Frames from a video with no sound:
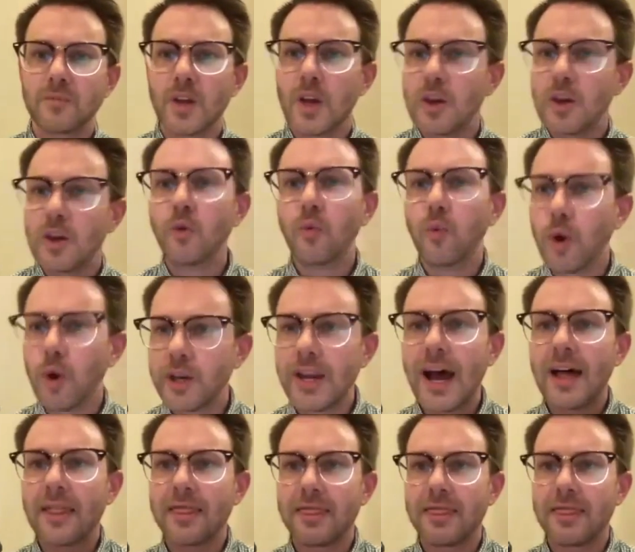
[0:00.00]
You would
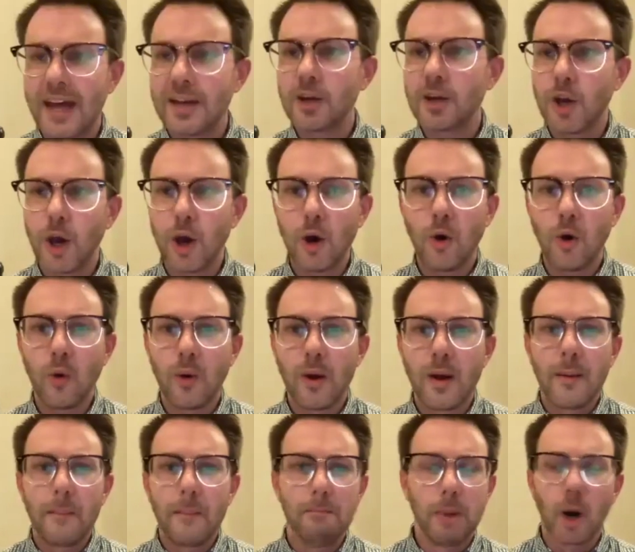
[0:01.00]
not then go
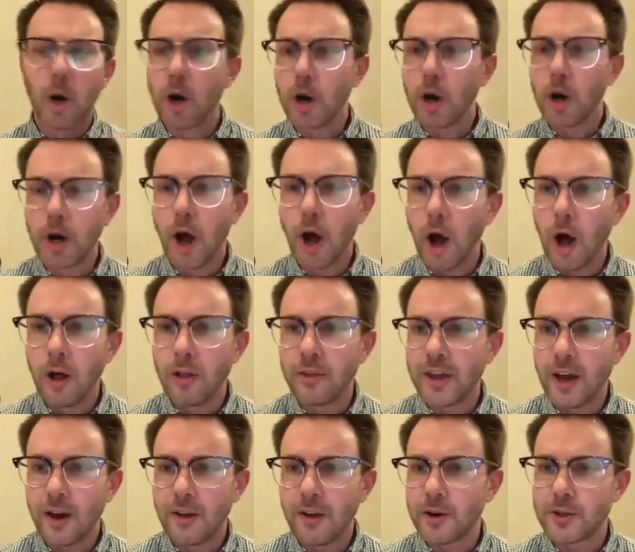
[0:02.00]
burn all
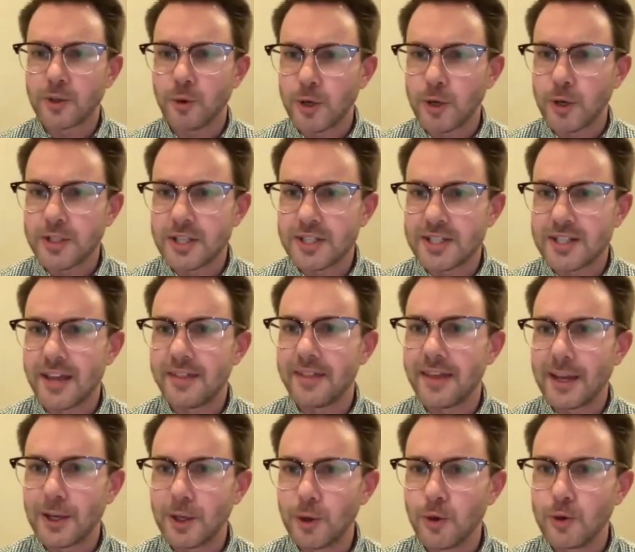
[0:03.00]
the other sources that
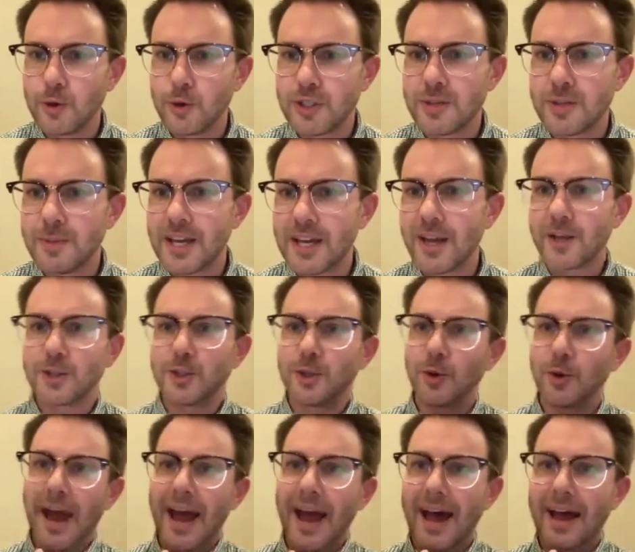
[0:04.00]
they used because you
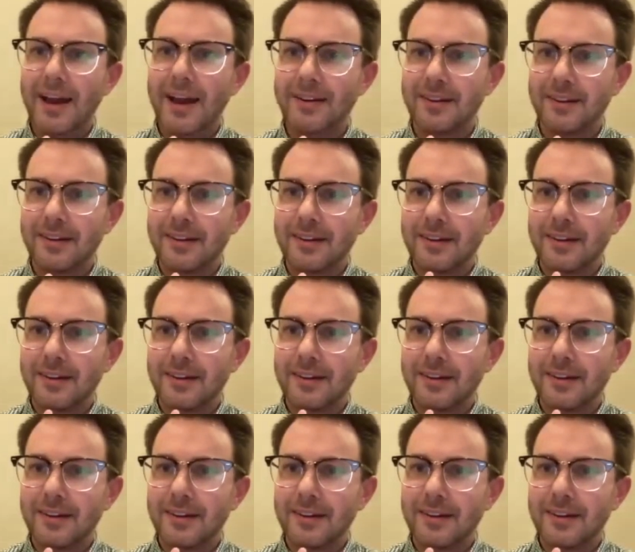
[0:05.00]
had